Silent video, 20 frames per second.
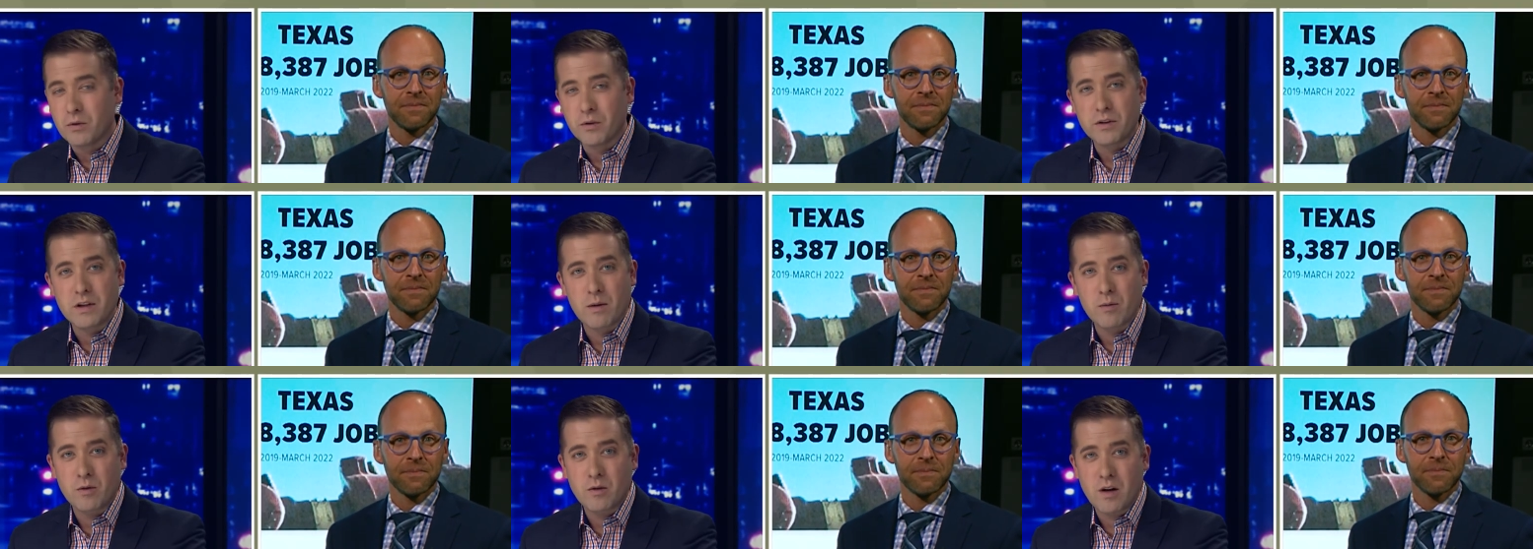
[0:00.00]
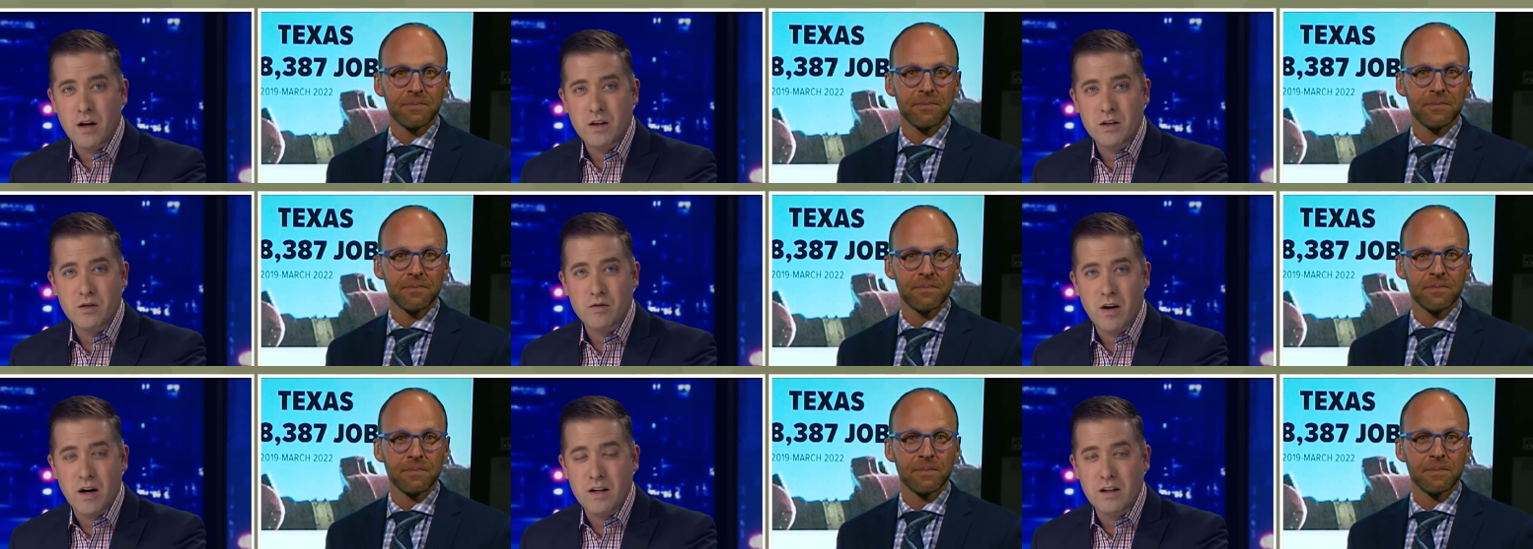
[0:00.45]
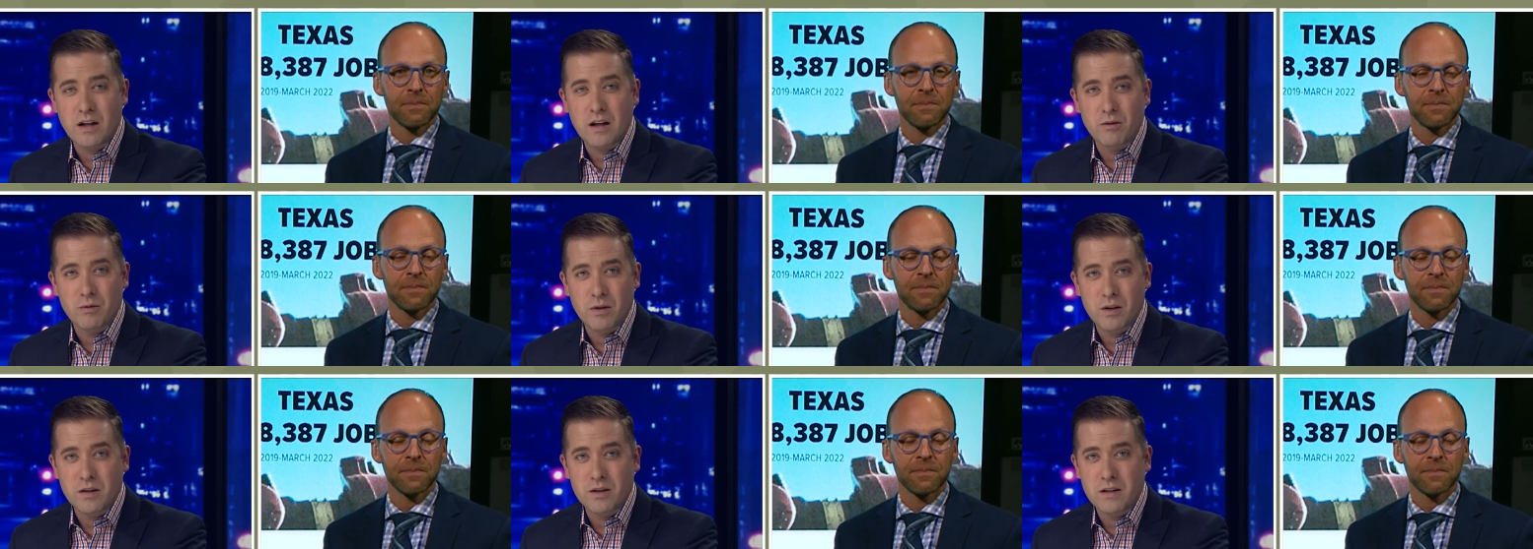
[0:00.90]
Speaker 1: Democrats tried to get
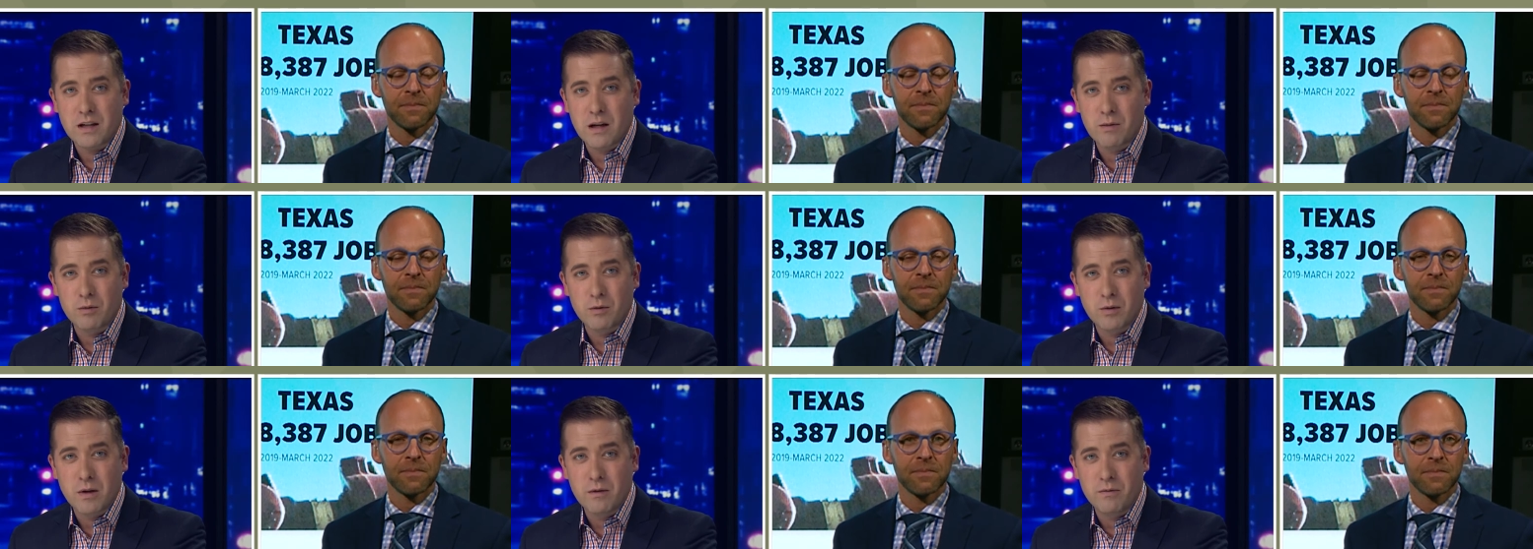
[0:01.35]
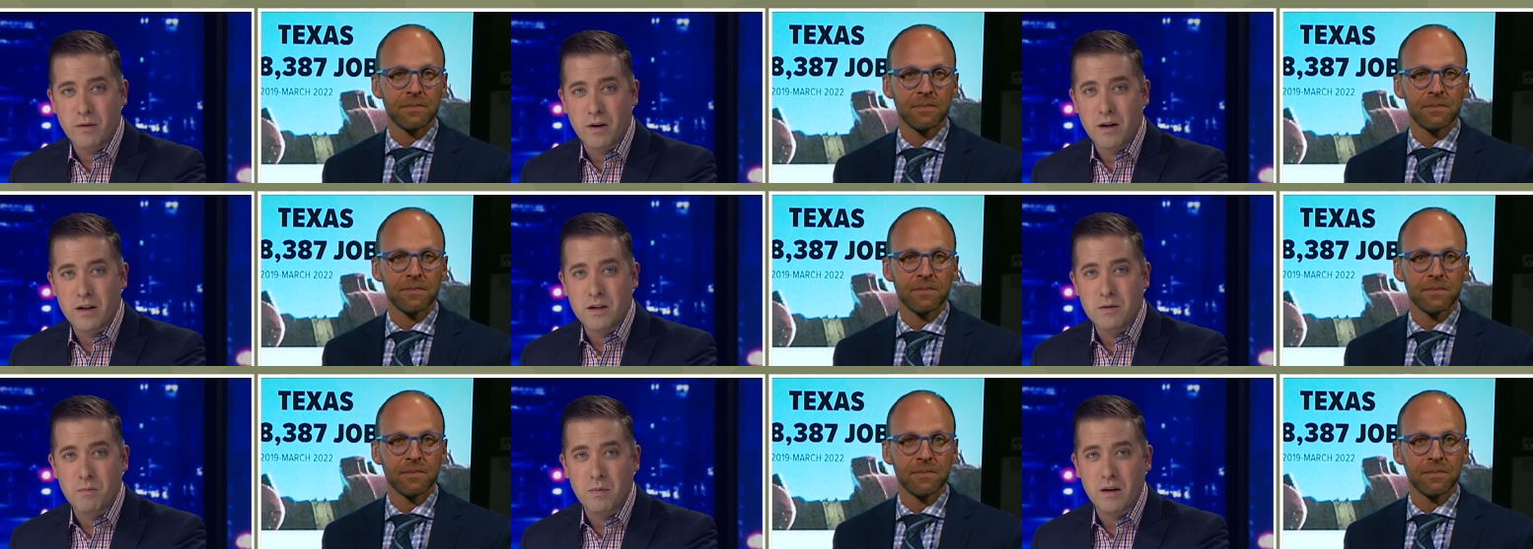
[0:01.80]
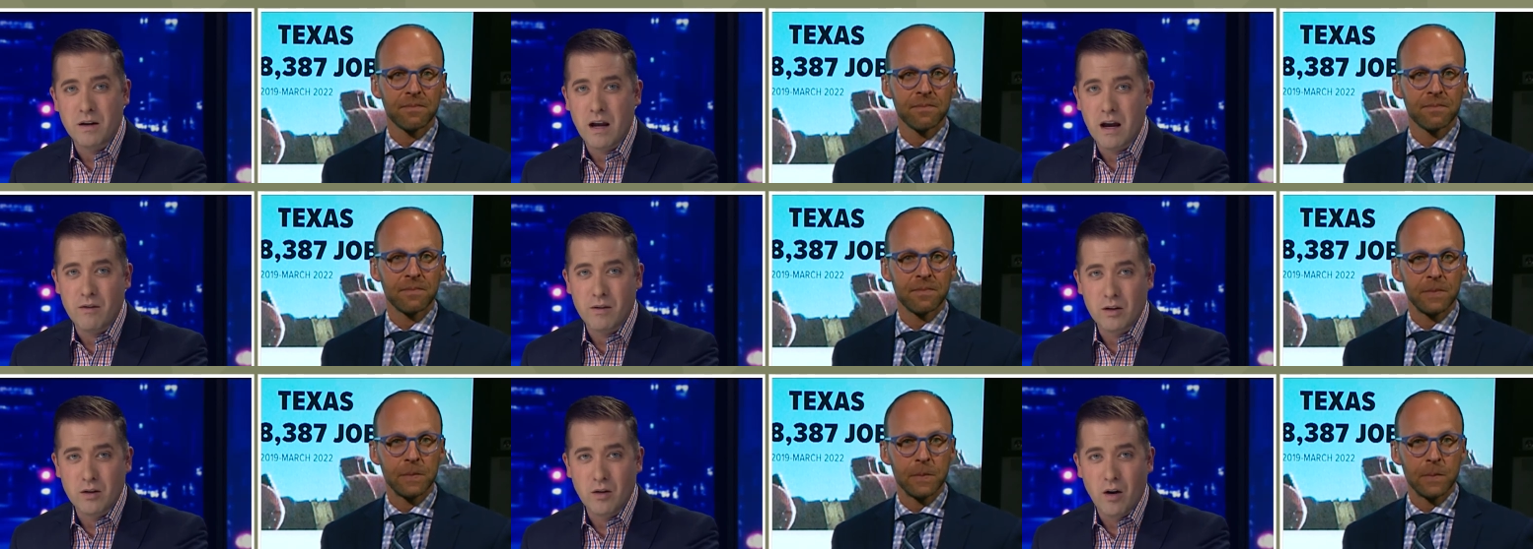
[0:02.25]
rid of the Tabor refunds, but
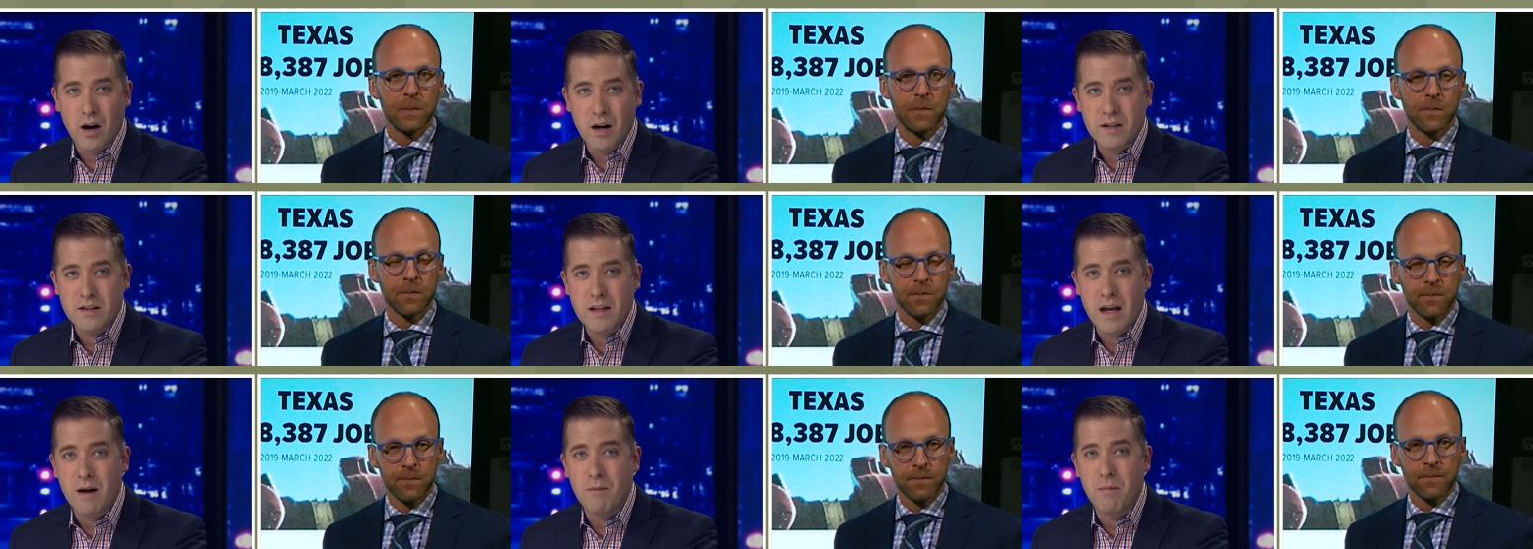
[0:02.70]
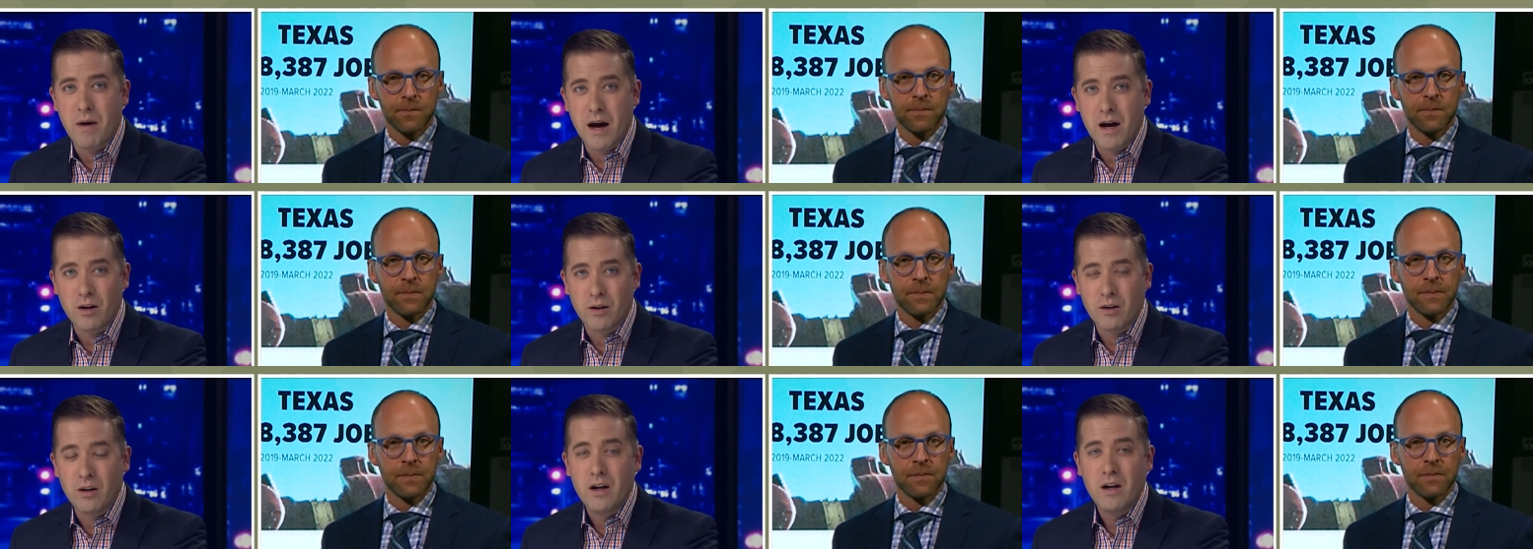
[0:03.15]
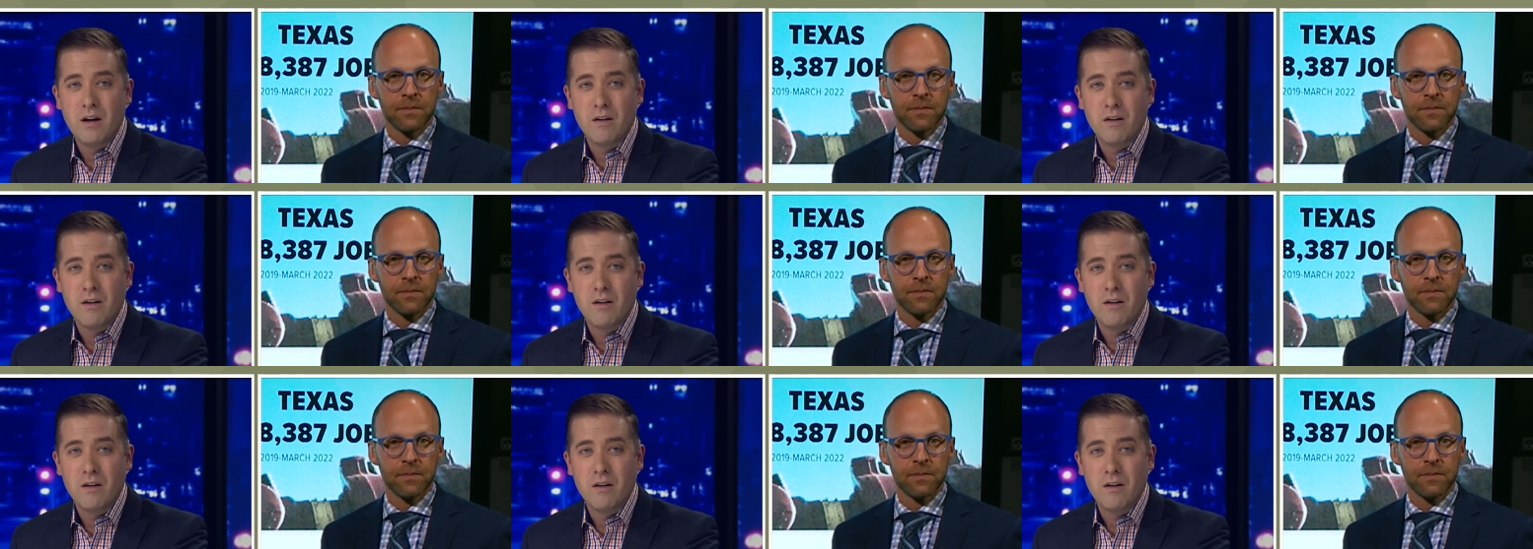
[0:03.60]
having lost that battle,